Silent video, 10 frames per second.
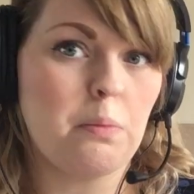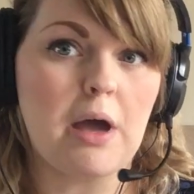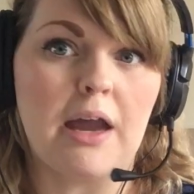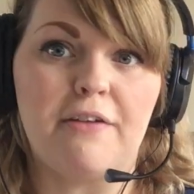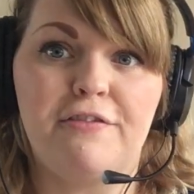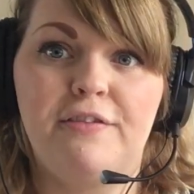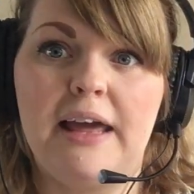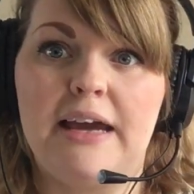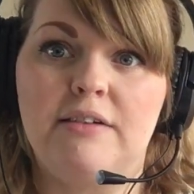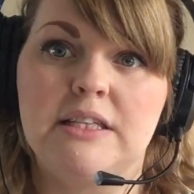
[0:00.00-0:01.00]
And a
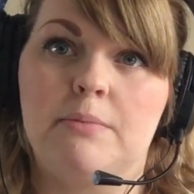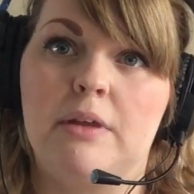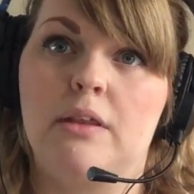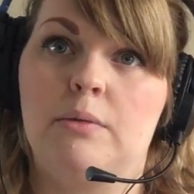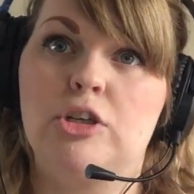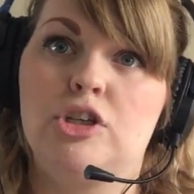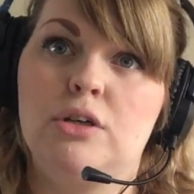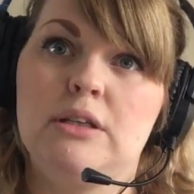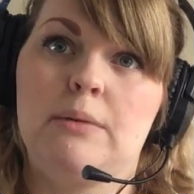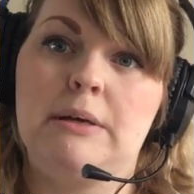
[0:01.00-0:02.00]
flare is something that we
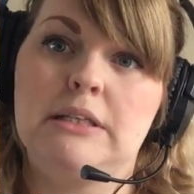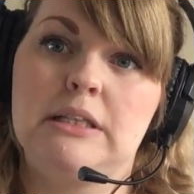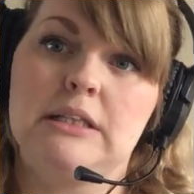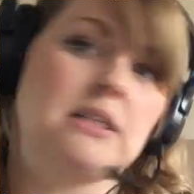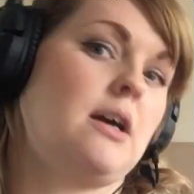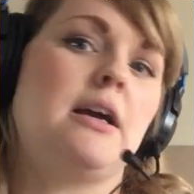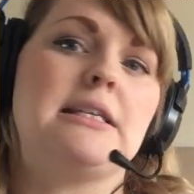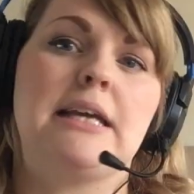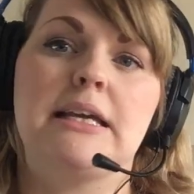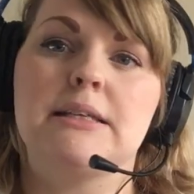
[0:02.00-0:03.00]
shoot up into the sky
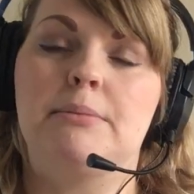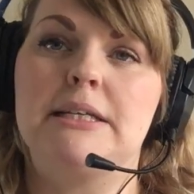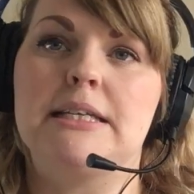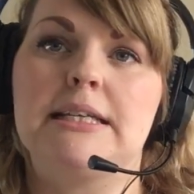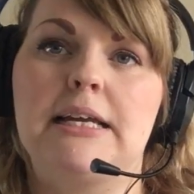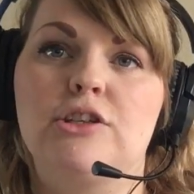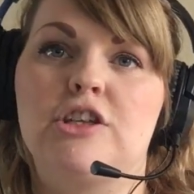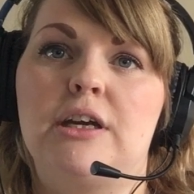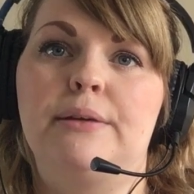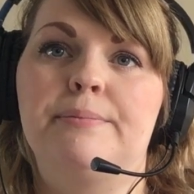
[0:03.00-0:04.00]
to get somebody's
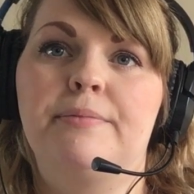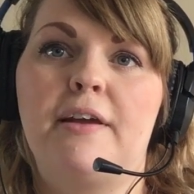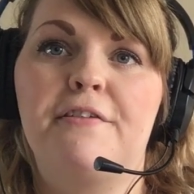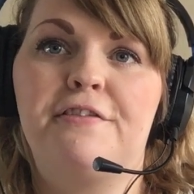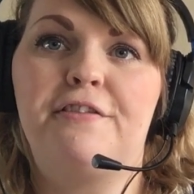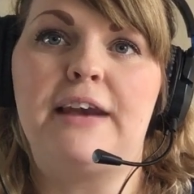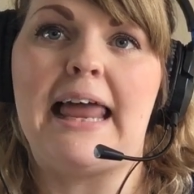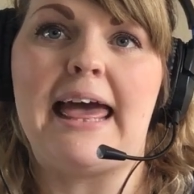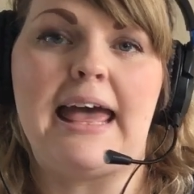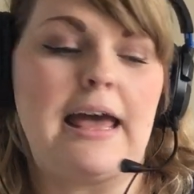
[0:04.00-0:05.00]
attention.
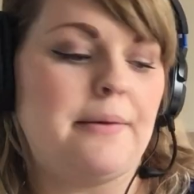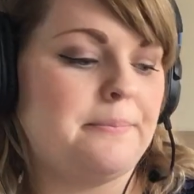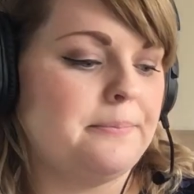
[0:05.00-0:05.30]
Flare.